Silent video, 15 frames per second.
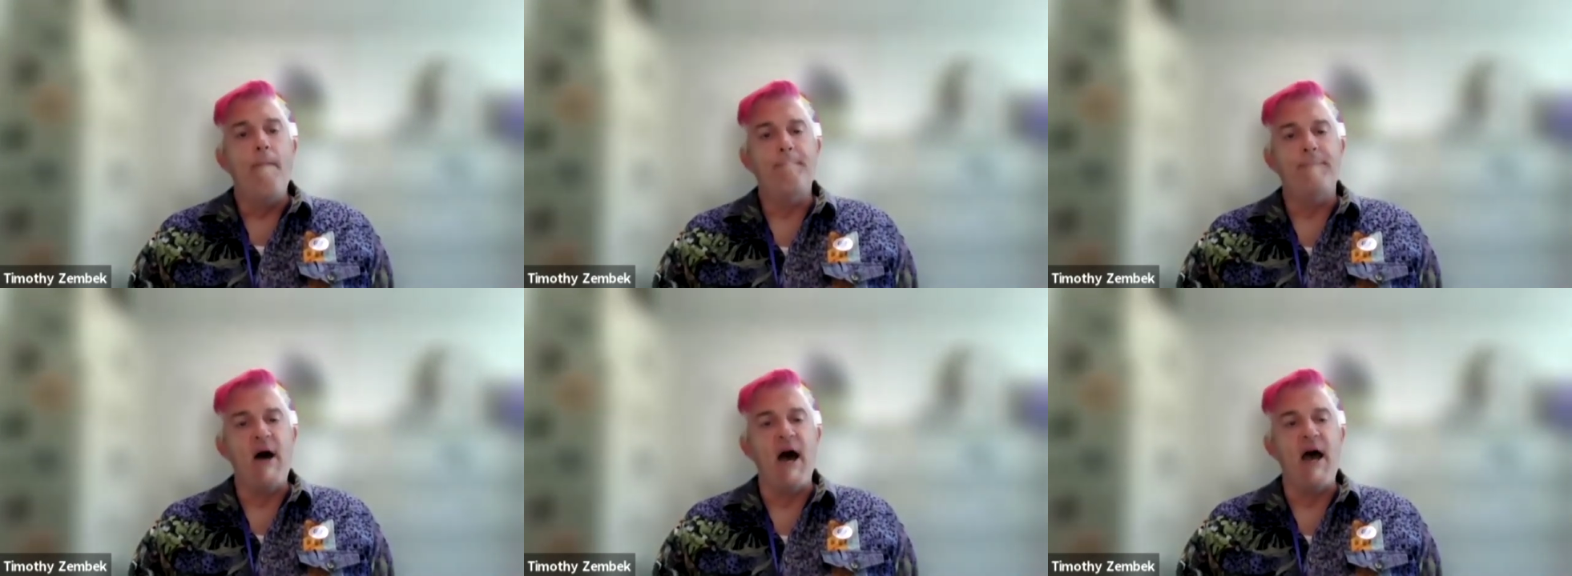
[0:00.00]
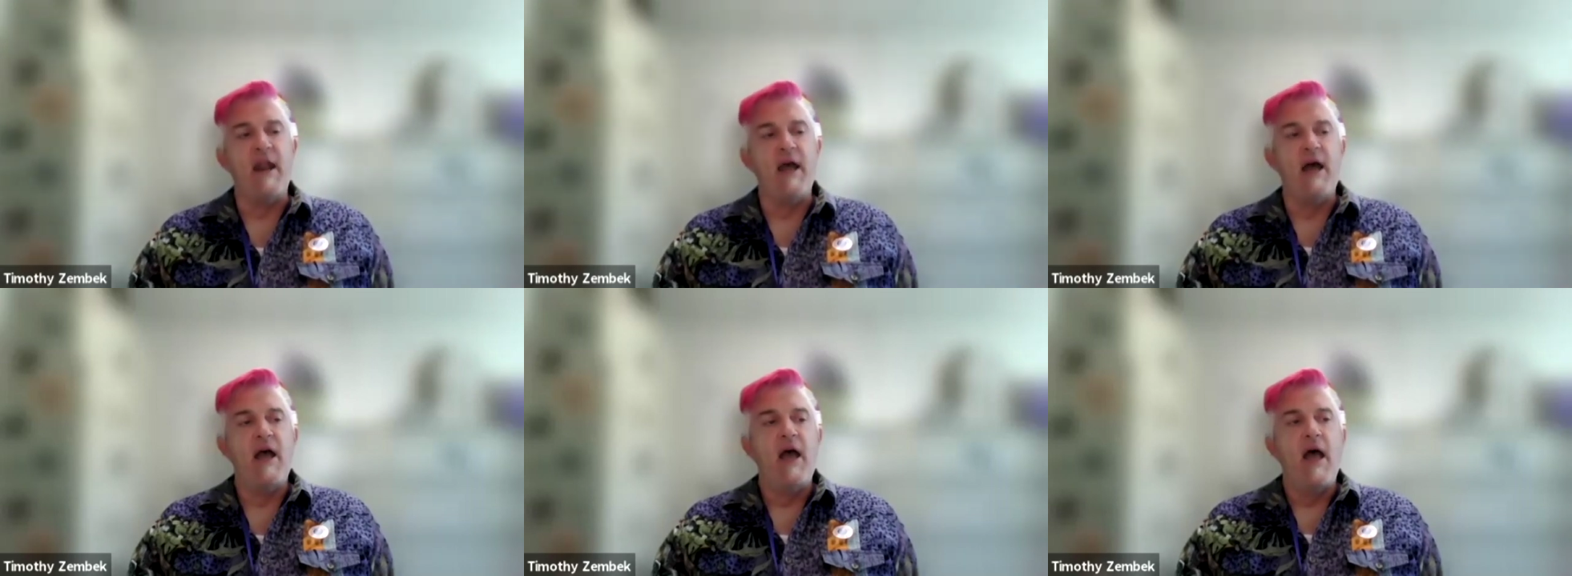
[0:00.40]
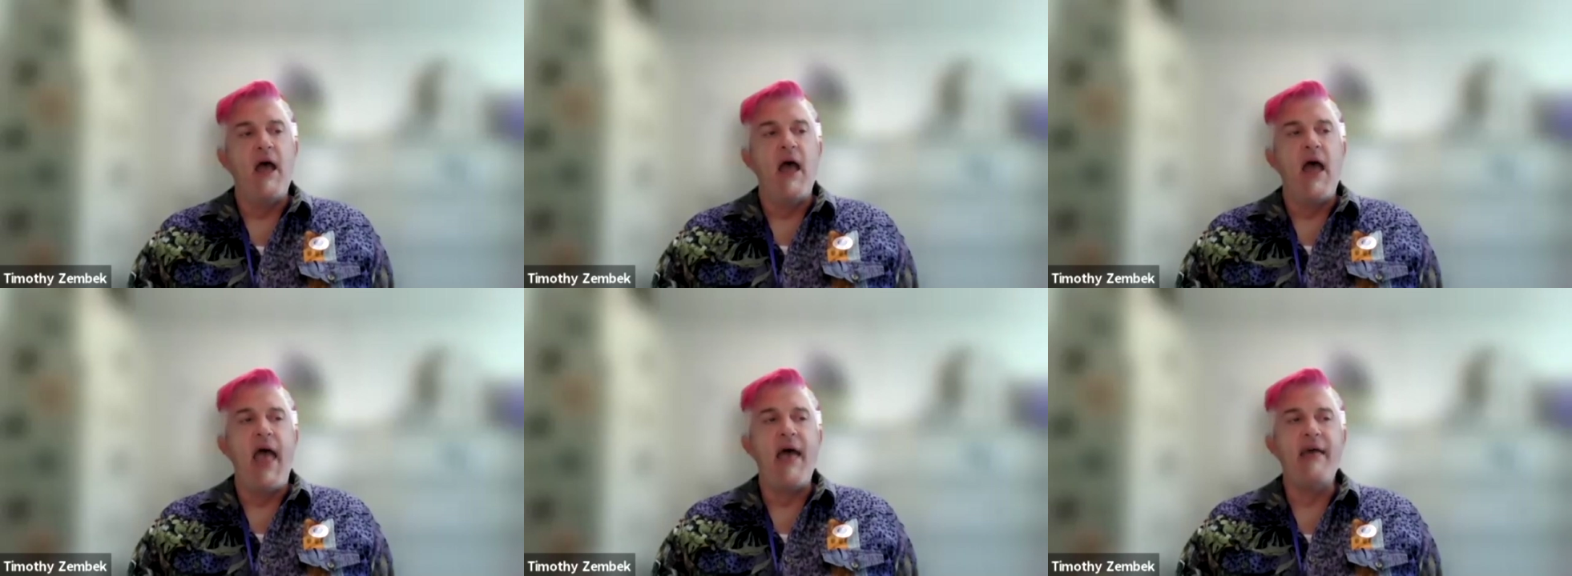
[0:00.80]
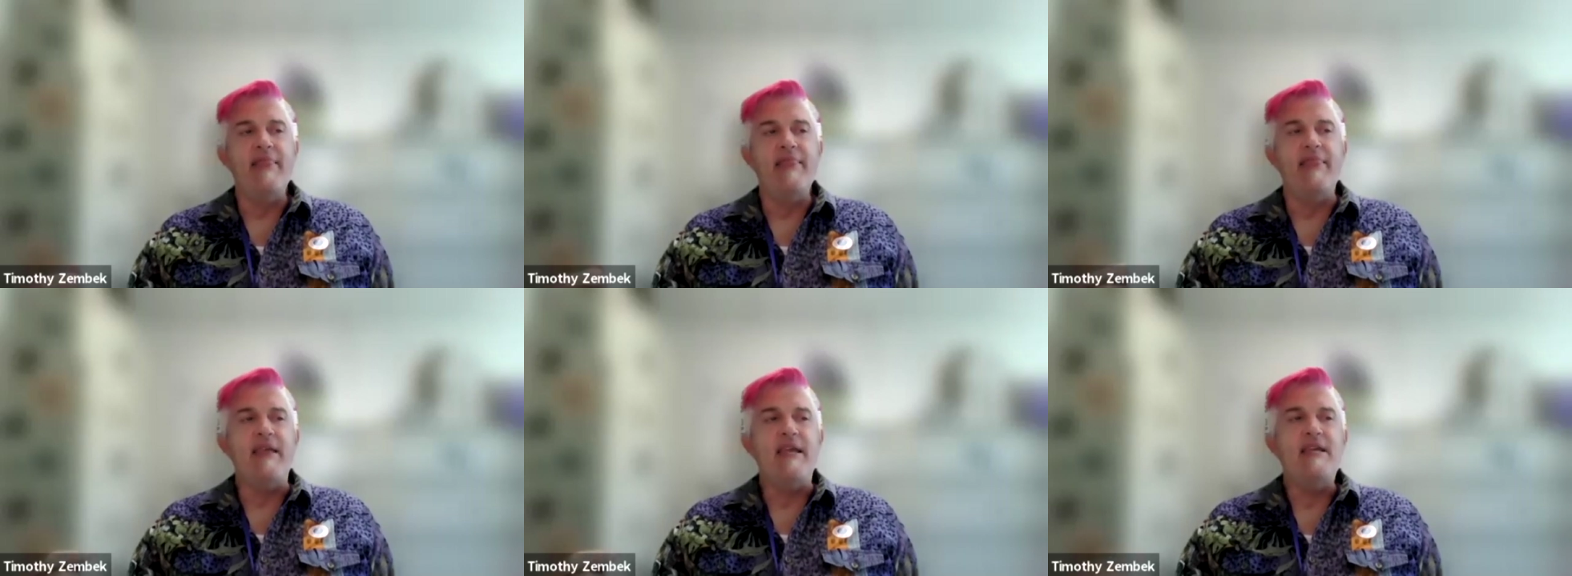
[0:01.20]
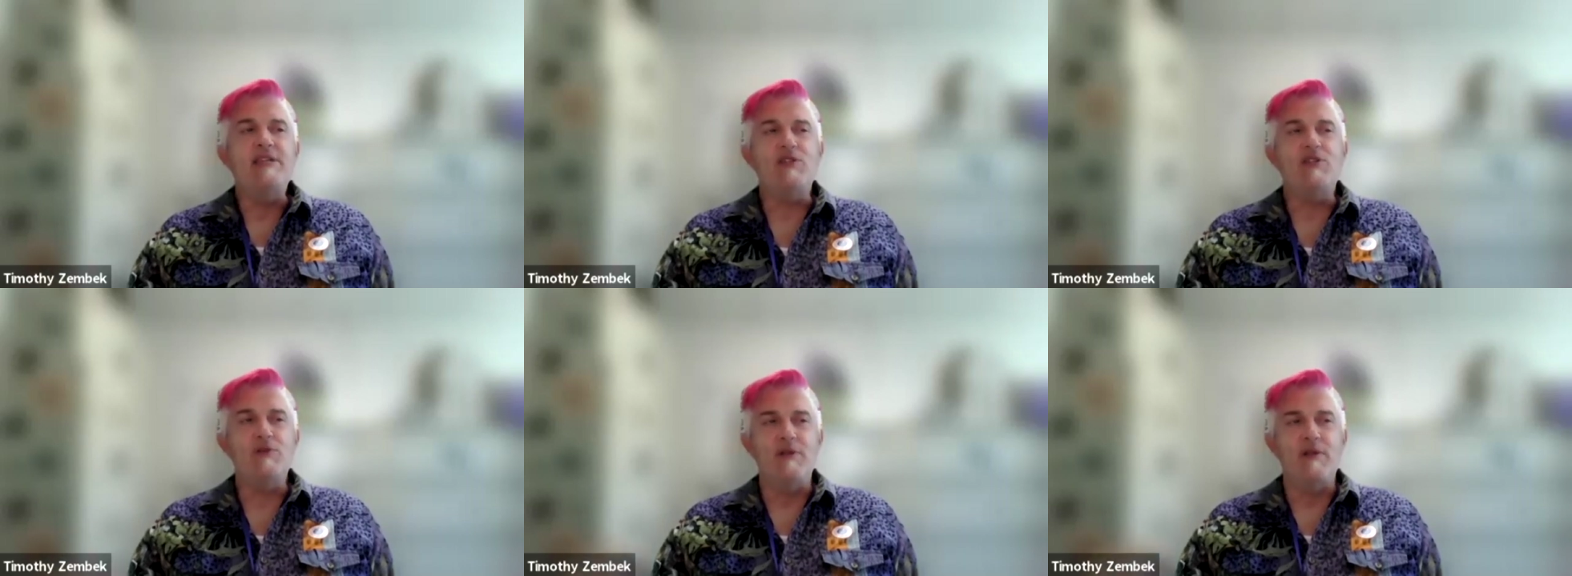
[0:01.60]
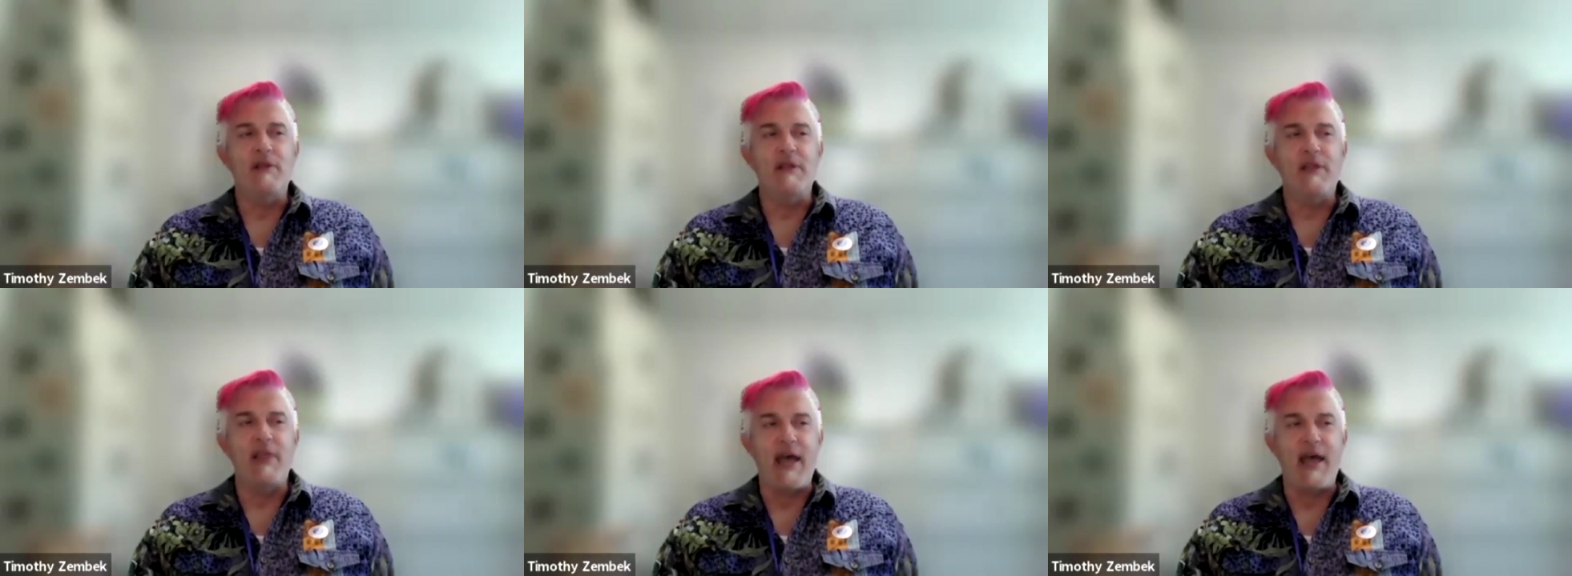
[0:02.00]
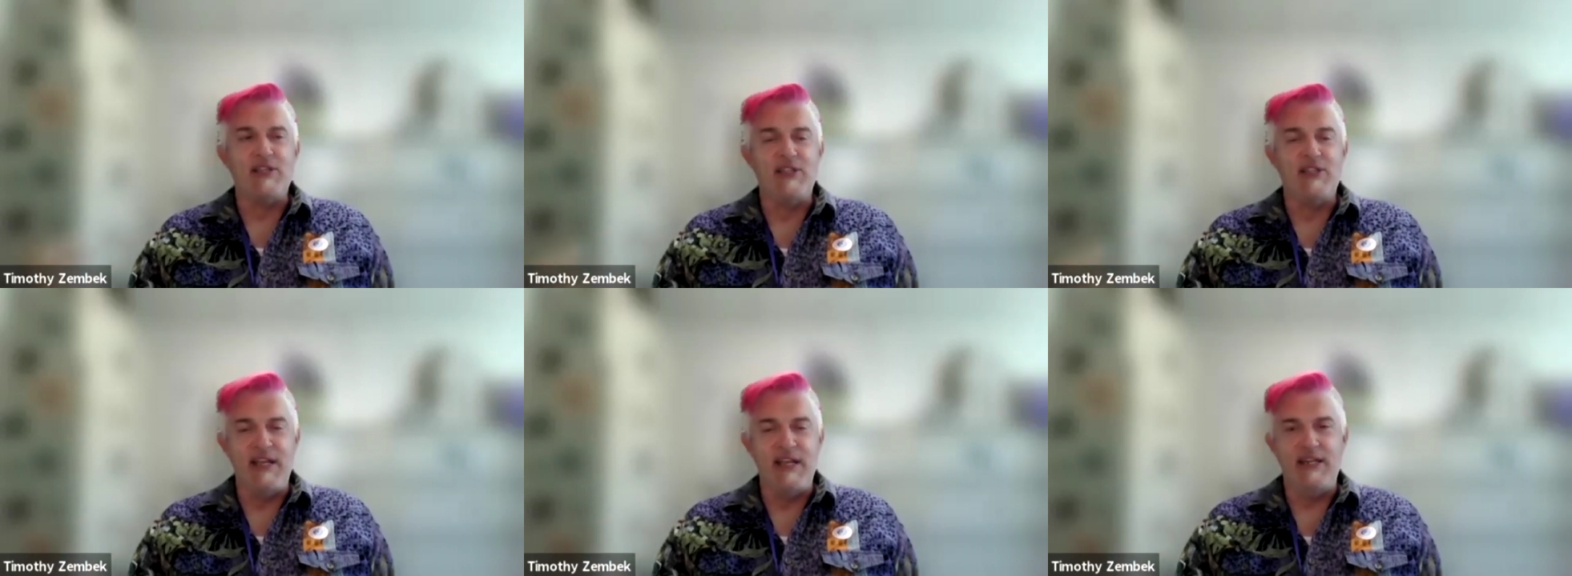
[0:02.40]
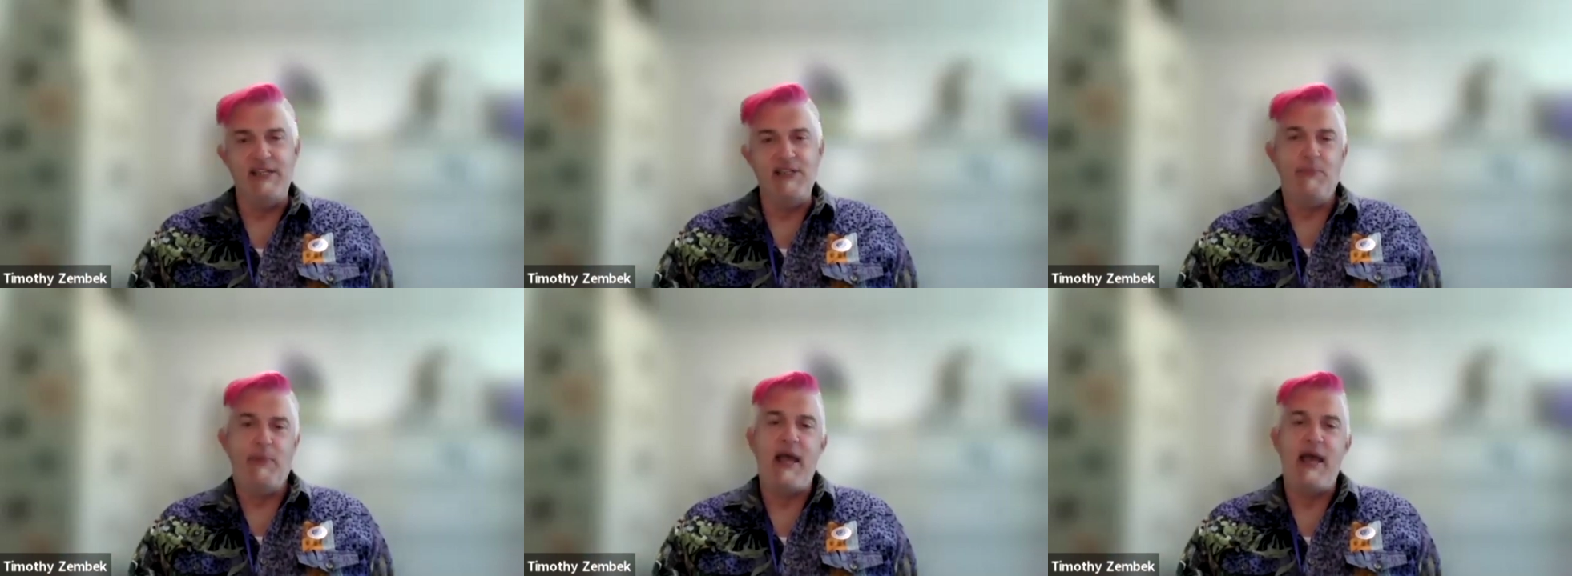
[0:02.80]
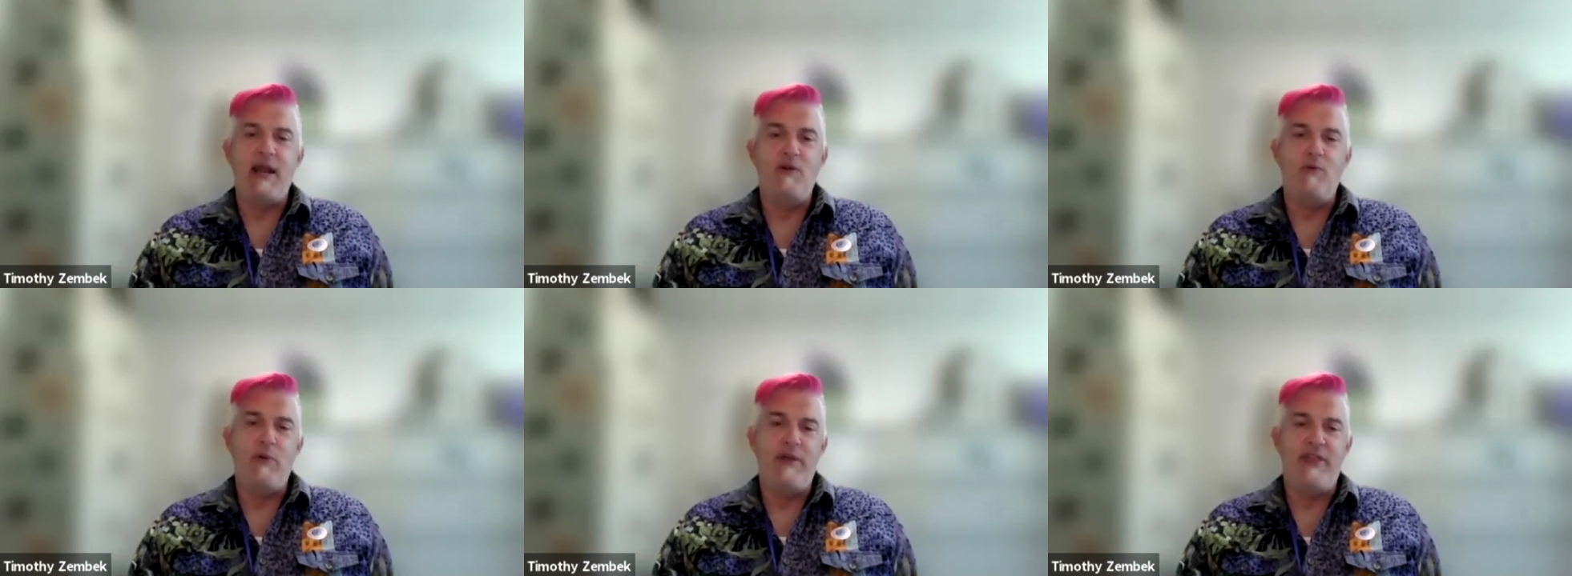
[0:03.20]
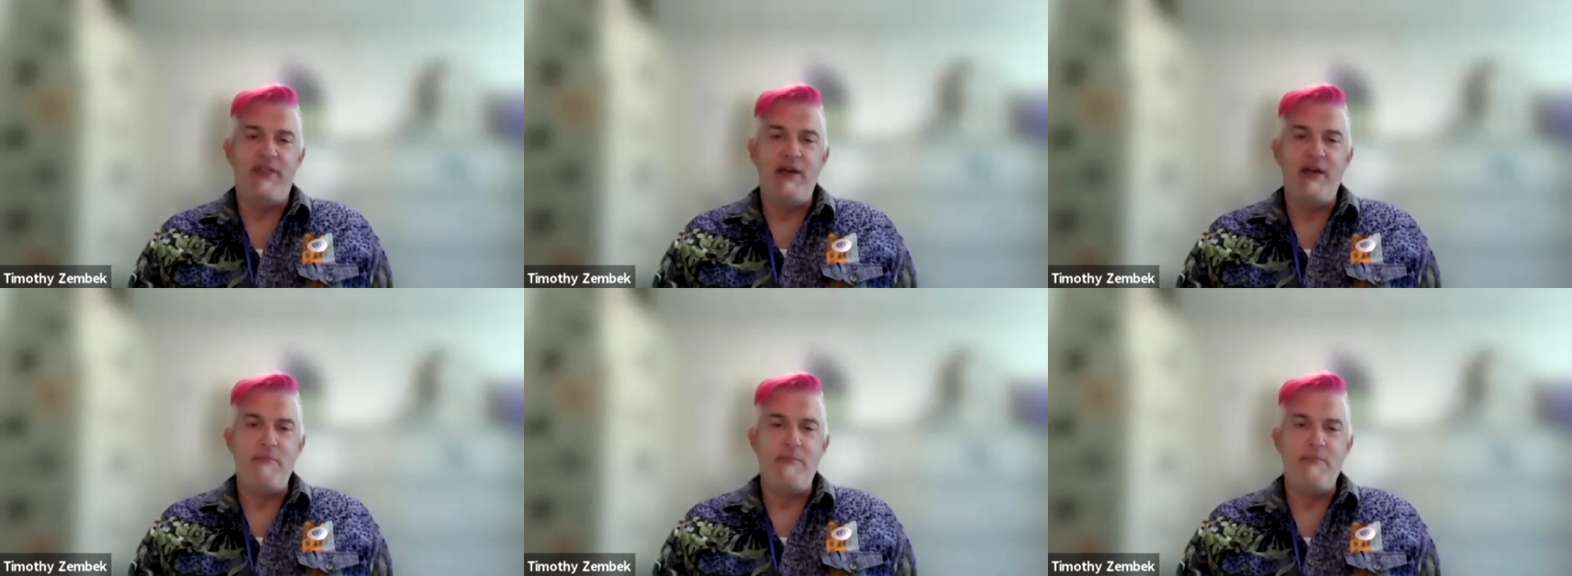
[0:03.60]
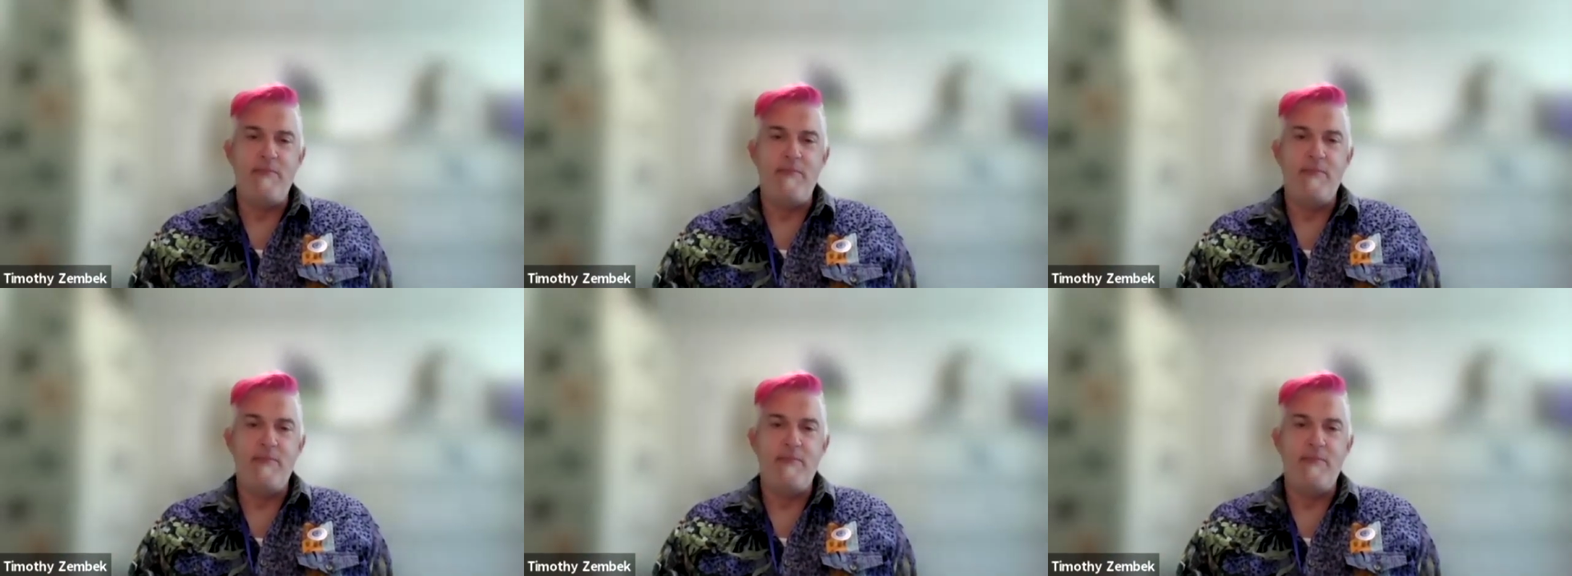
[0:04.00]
but at least that seed is planted with them.